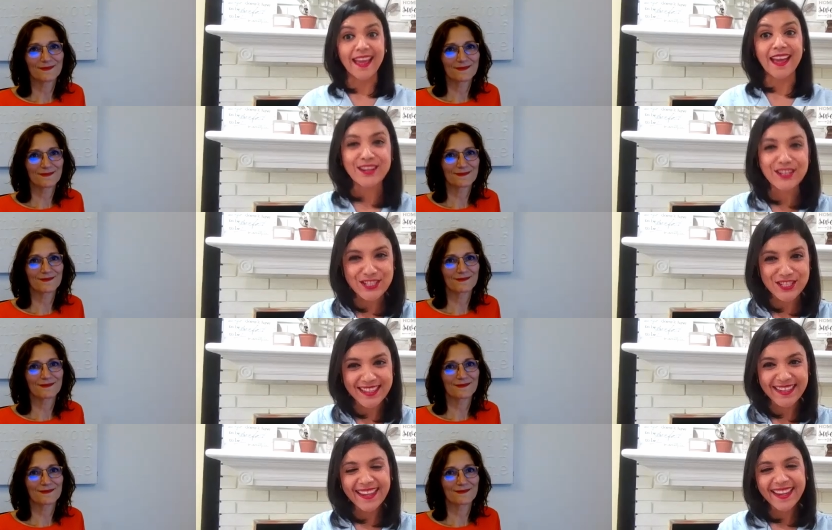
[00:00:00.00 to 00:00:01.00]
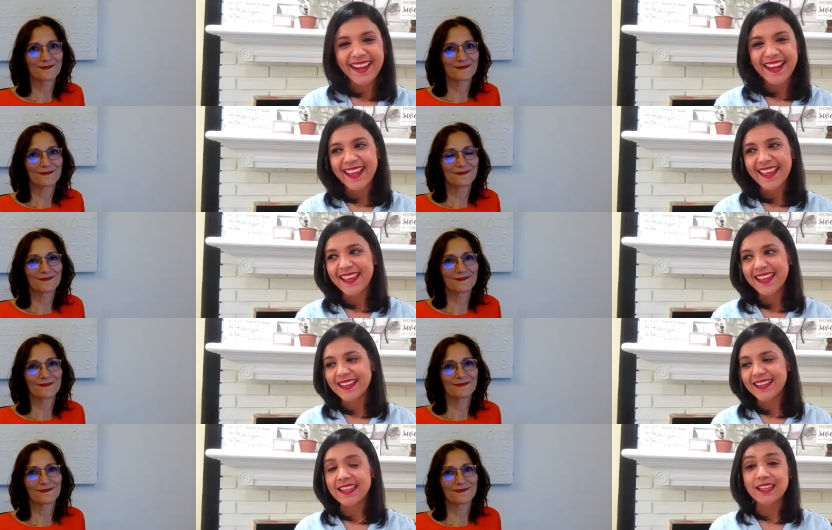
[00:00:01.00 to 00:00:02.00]
Speaker 1: the energy
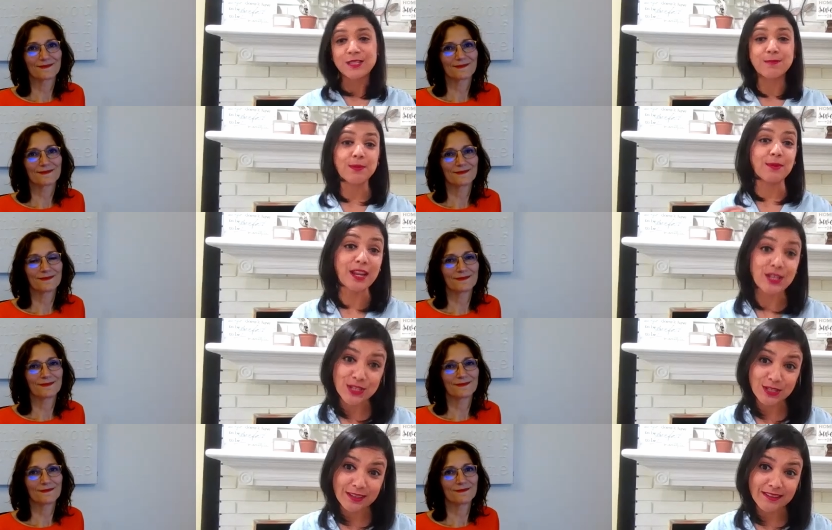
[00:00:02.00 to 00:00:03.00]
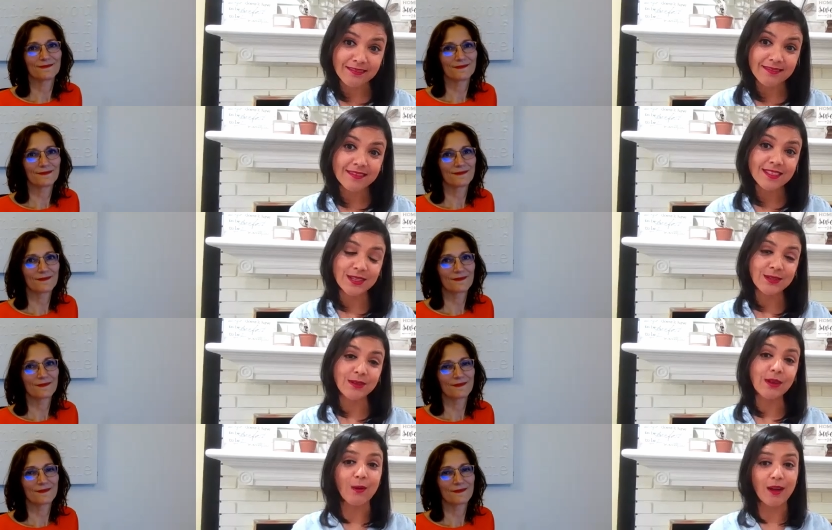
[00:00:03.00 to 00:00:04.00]
and the inspiration
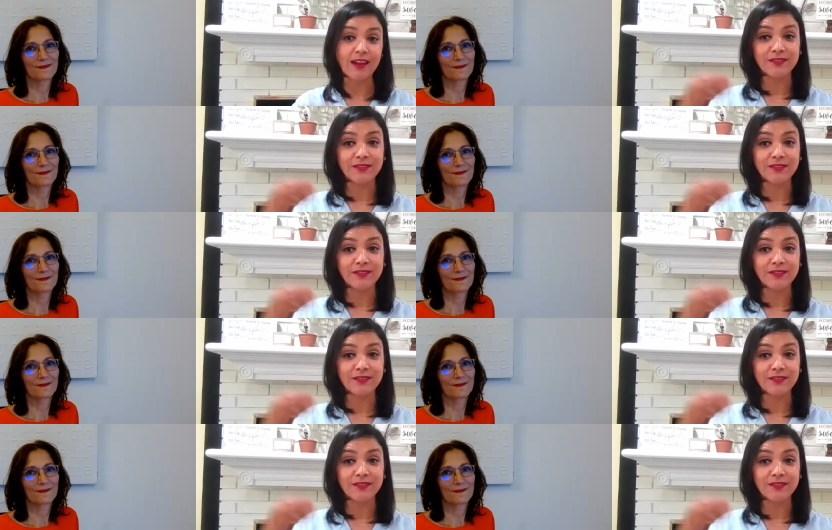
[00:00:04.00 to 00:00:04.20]
to go